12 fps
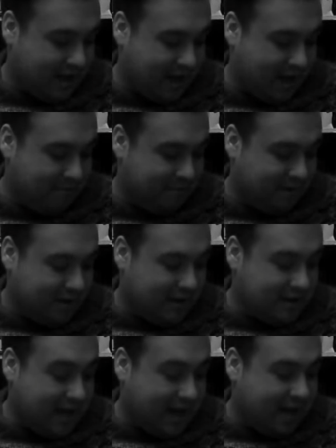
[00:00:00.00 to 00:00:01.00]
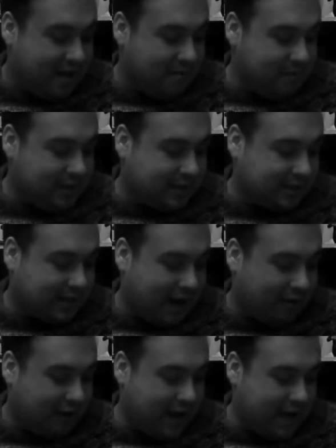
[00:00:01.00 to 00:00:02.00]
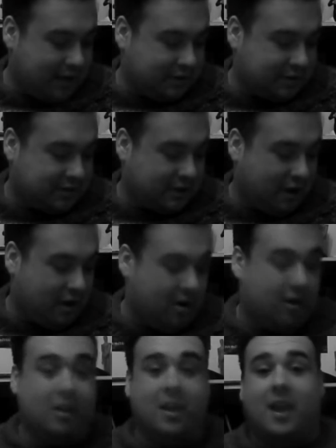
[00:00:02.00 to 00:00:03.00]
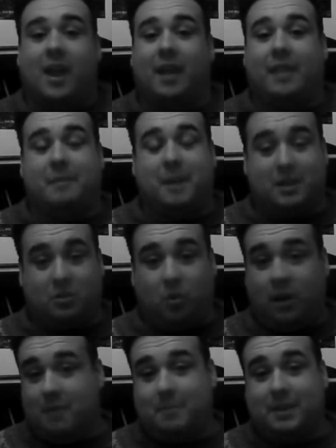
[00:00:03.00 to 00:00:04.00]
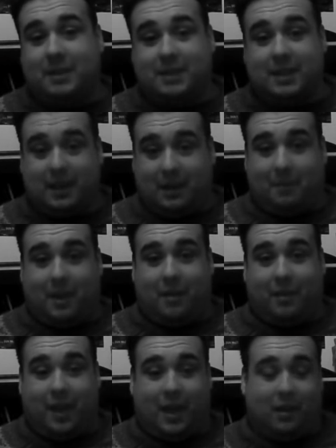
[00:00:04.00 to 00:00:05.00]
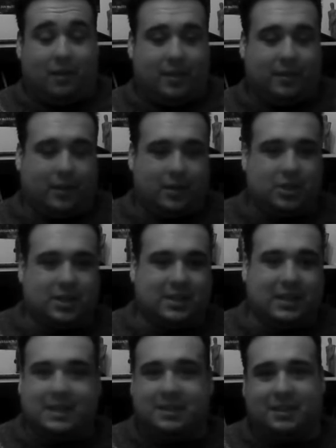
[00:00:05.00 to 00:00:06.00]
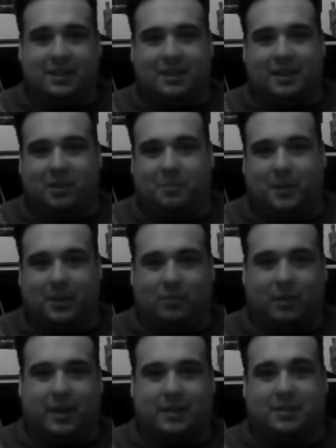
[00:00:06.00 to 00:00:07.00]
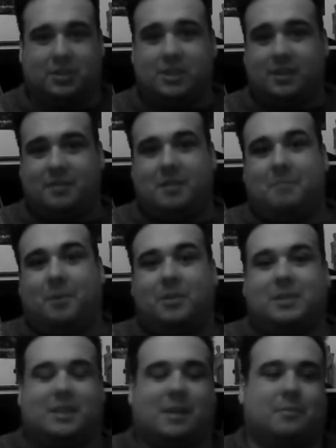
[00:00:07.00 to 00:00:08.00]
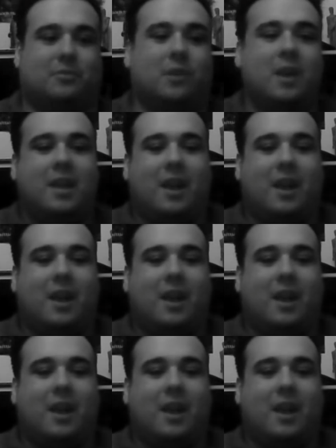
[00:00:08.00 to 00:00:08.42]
Miss Ariana Starr. And they make quite a big deal about that, like she's listed in the opening credits, and she's only a body double.